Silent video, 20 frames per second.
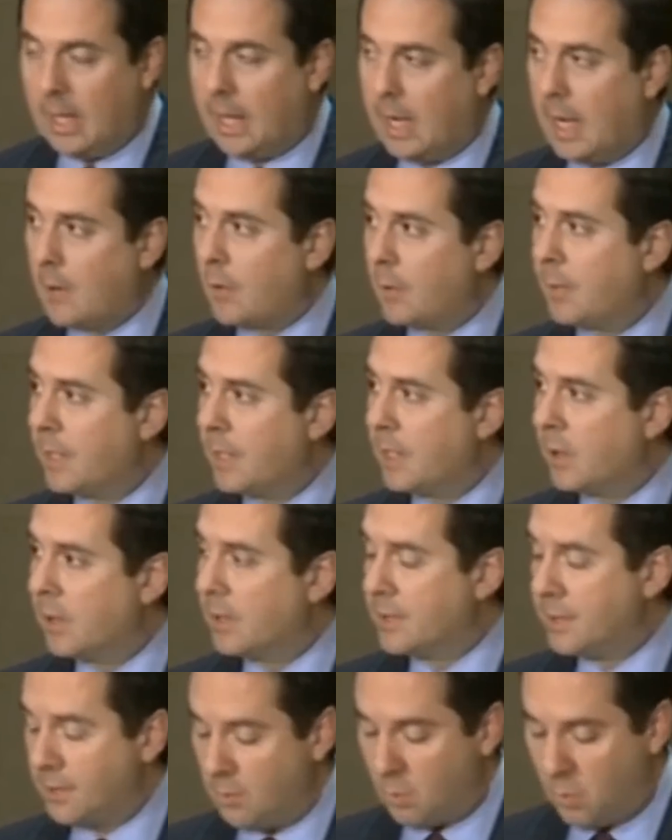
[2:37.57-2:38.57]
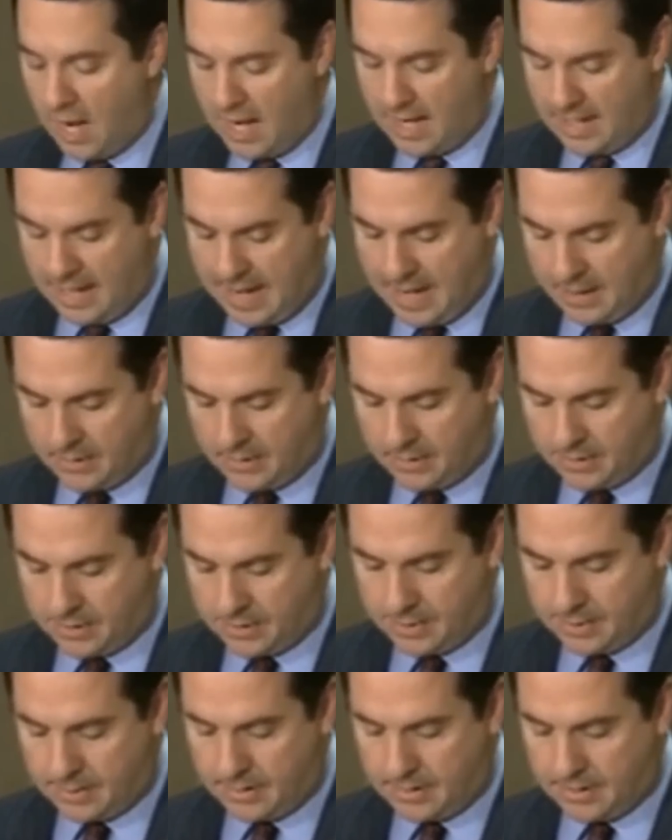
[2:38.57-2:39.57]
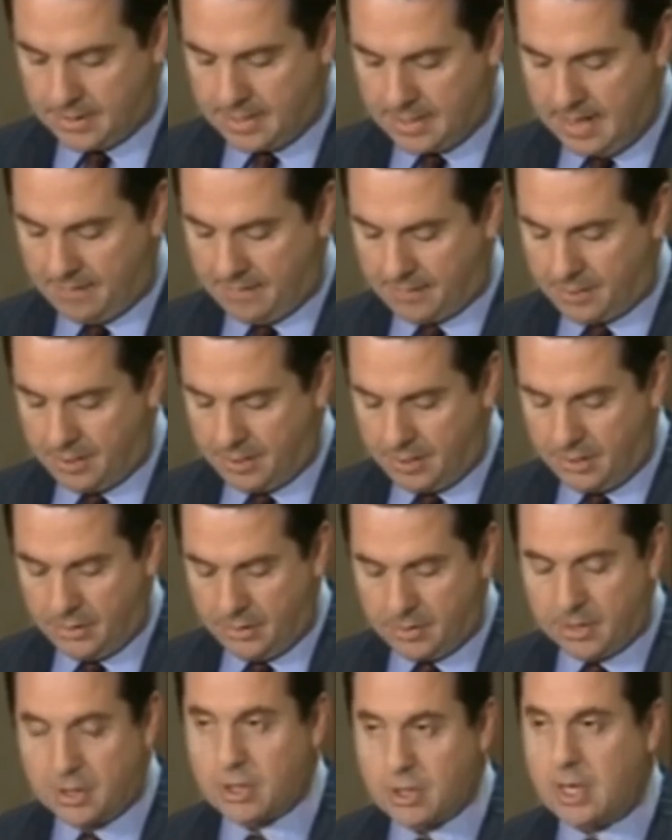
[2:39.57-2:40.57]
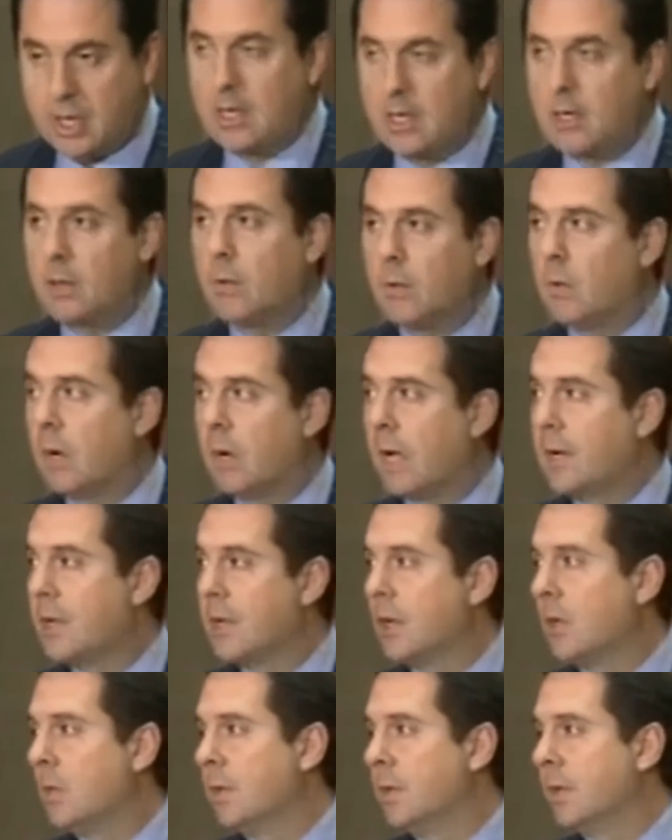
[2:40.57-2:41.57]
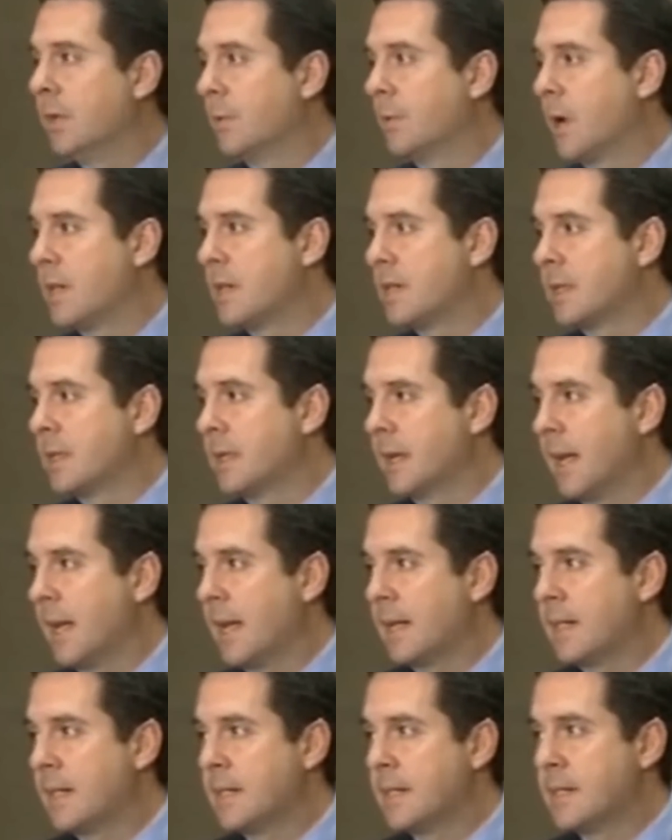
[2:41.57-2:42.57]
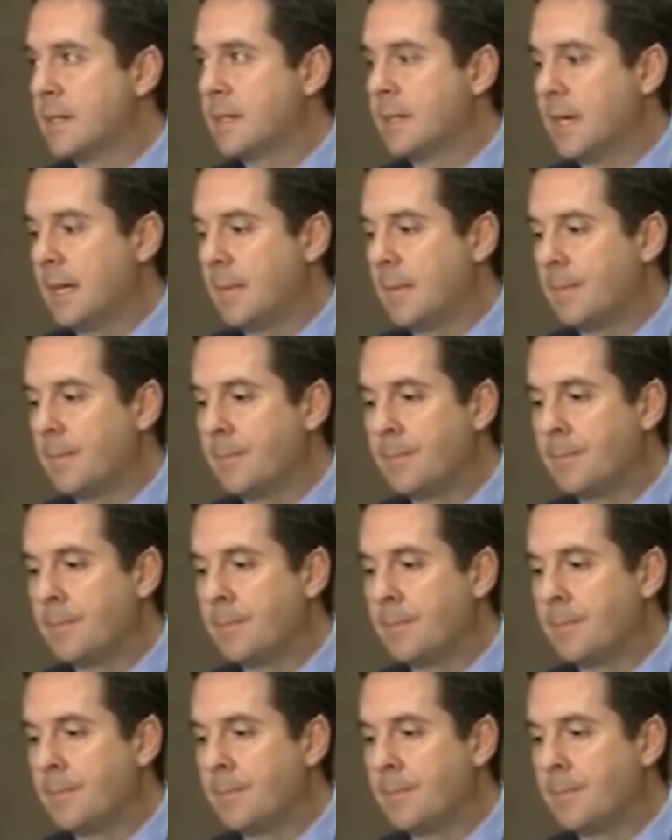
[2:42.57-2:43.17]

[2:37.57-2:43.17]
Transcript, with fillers: and I will be going to the White House this afternoon to share what I know with the President and his team.